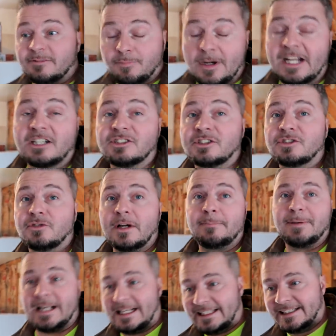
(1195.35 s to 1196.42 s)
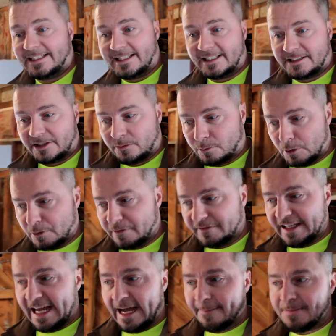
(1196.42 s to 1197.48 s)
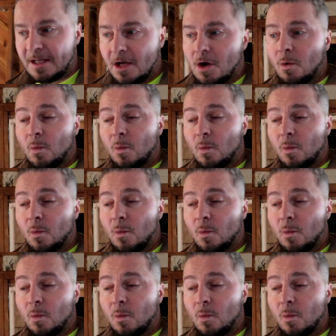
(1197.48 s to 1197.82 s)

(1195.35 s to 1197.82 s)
if breakers are tripping, I need to get to the root of that.